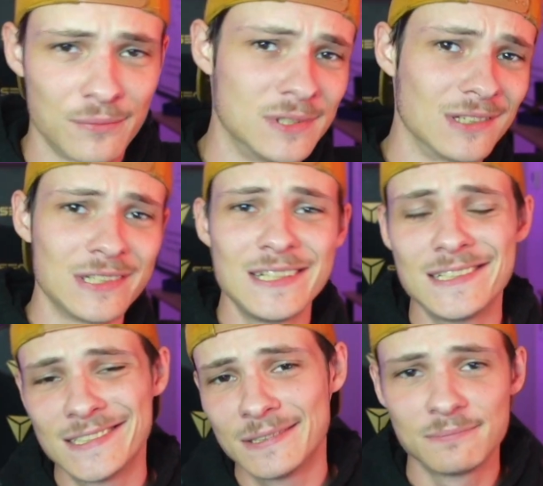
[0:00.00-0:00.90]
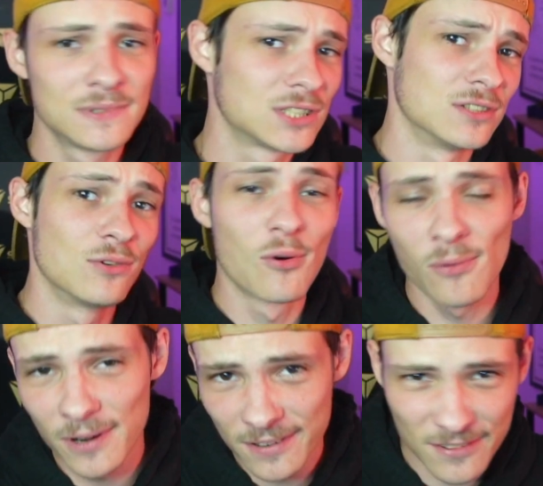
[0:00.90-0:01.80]
Delysium,
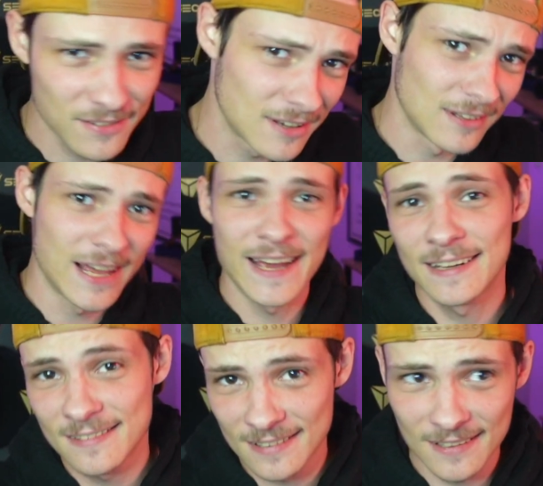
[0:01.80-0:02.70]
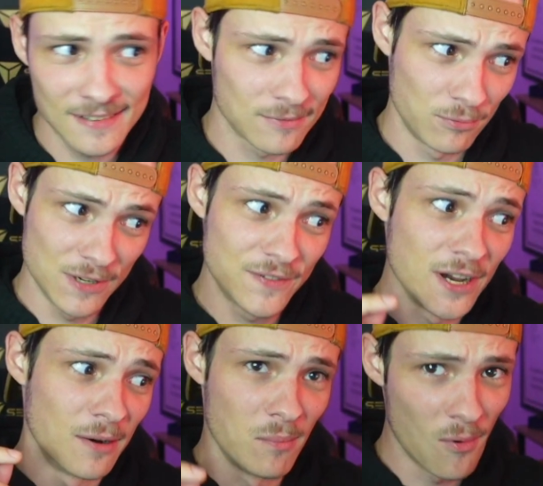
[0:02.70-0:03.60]
Sonoris, Galaxis. We've
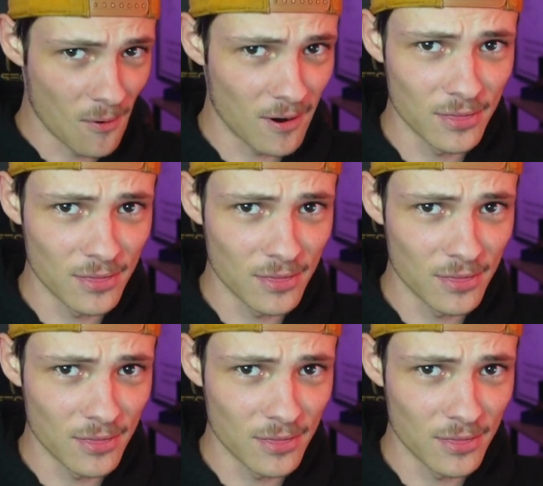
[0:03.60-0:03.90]
got more on the